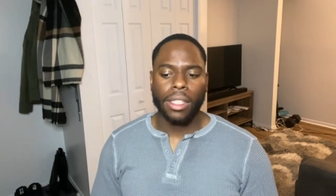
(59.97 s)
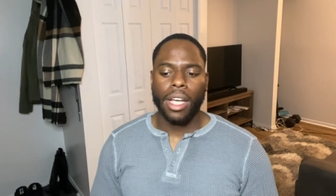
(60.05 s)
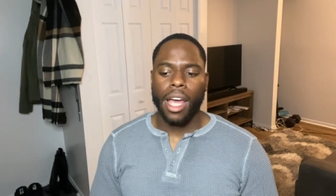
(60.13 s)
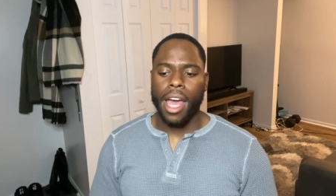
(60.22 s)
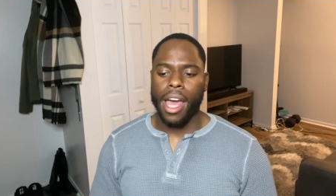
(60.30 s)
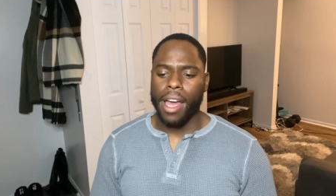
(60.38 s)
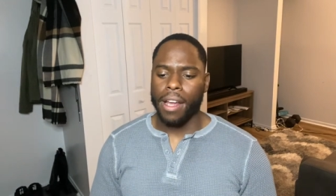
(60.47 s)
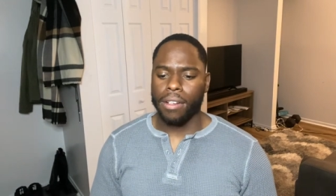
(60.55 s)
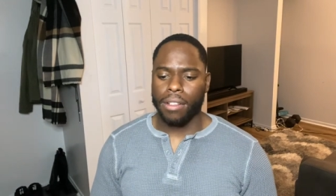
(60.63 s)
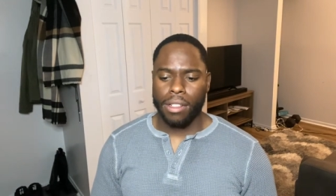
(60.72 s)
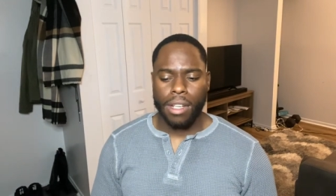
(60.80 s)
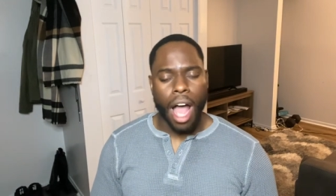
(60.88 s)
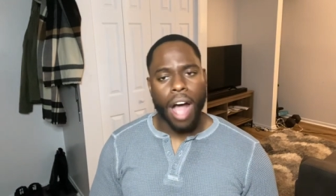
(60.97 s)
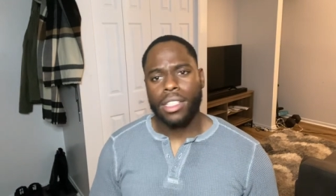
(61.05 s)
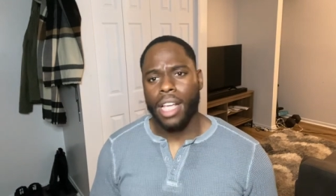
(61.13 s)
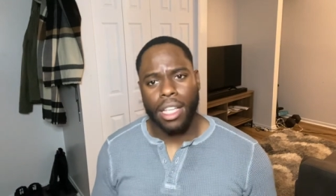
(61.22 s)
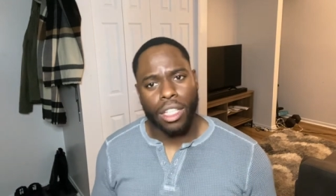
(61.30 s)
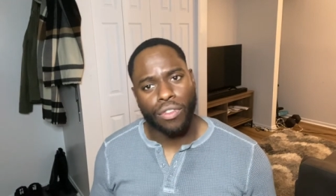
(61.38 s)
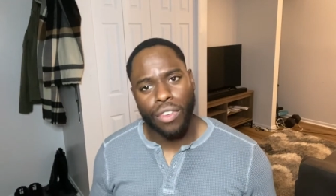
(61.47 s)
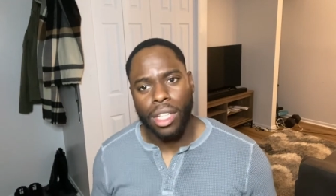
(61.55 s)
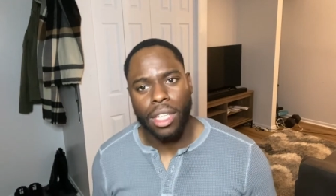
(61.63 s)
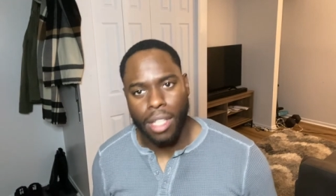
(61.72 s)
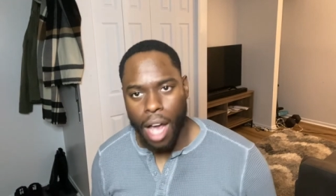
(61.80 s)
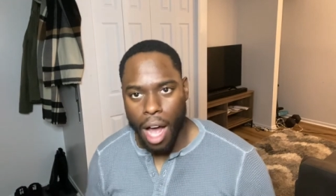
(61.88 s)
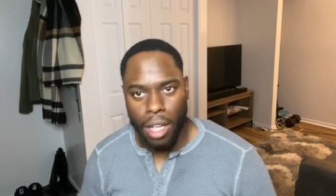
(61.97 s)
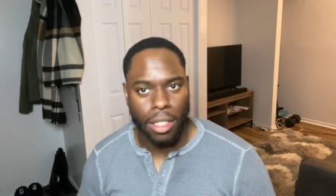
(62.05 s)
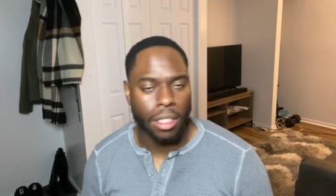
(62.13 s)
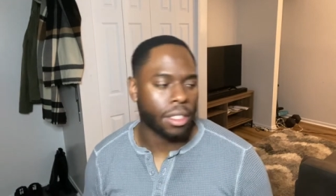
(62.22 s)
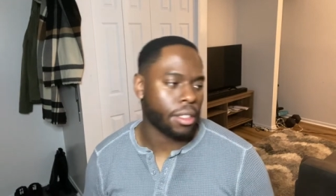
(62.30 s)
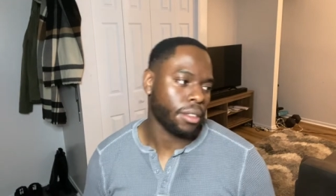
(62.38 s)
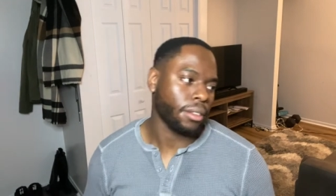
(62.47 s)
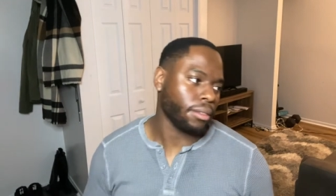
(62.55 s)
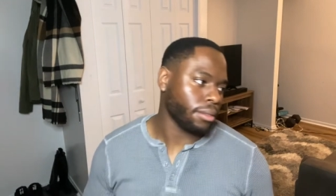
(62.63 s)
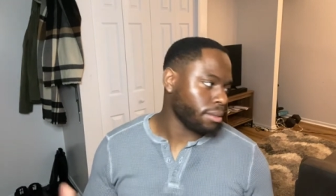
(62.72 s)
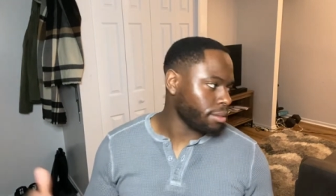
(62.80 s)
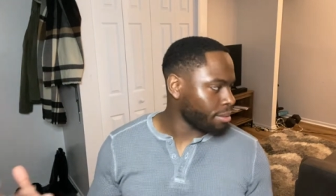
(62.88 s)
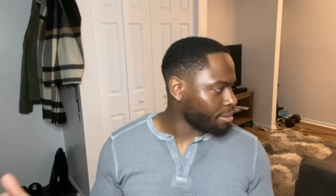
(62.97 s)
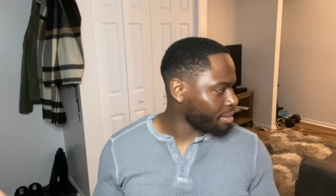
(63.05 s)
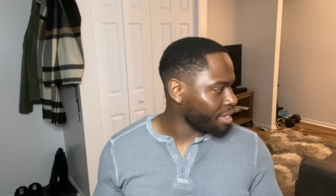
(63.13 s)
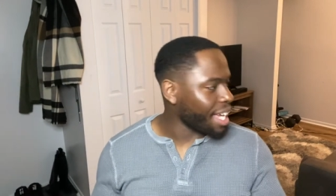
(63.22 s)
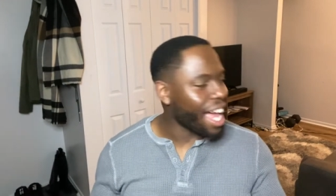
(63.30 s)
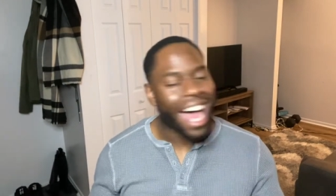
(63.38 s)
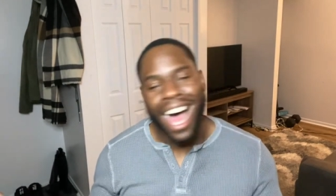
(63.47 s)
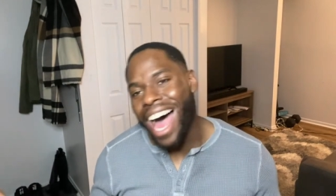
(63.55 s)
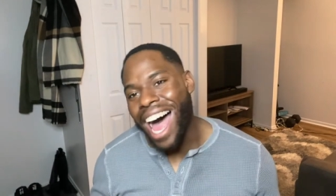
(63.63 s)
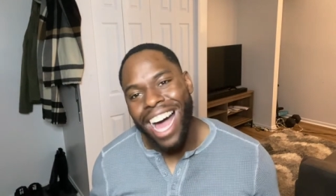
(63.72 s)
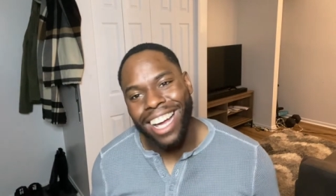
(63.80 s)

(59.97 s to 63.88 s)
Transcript: and I was like, it's fifty dollars. Nah, I,